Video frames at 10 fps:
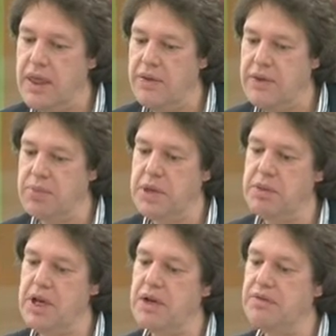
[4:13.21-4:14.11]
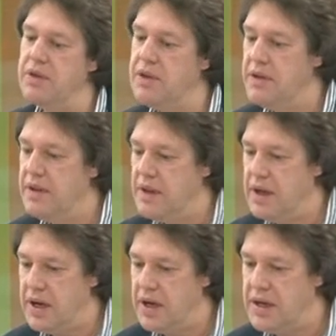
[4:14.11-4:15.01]
I think maybe I
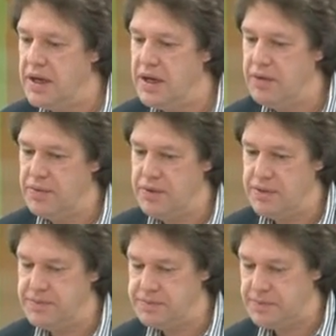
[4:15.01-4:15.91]
have